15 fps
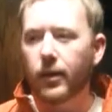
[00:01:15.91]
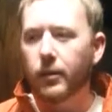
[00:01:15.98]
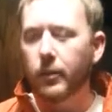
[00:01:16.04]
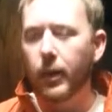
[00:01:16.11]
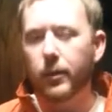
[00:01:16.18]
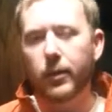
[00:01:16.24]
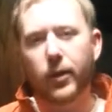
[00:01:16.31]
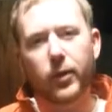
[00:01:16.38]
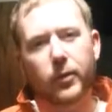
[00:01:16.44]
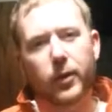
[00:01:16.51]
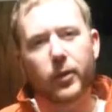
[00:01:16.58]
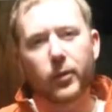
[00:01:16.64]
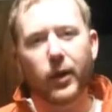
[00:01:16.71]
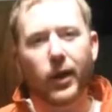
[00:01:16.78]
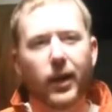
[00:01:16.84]
maybe a little bit
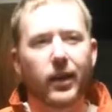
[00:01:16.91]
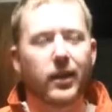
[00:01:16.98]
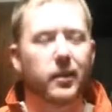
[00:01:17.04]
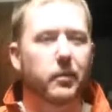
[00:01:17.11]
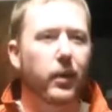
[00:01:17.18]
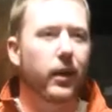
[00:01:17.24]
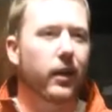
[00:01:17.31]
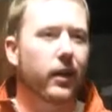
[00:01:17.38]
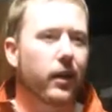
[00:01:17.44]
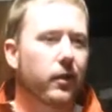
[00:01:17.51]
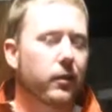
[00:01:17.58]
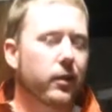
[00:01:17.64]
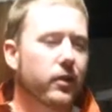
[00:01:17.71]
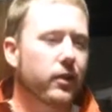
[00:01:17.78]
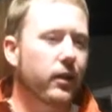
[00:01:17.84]
of wine, depending on
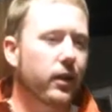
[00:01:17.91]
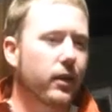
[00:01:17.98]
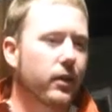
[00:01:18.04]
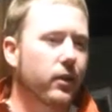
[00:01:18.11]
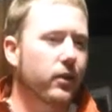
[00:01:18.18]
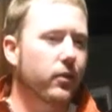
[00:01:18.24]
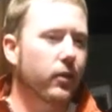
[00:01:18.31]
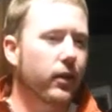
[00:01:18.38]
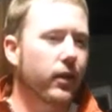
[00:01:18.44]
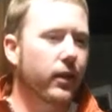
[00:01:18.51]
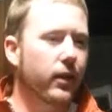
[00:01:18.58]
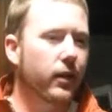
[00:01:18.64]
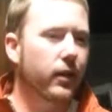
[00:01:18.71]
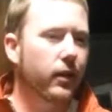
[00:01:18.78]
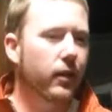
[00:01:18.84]
what you like to
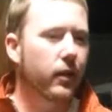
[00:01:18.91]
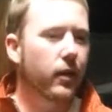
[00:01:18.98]
drink.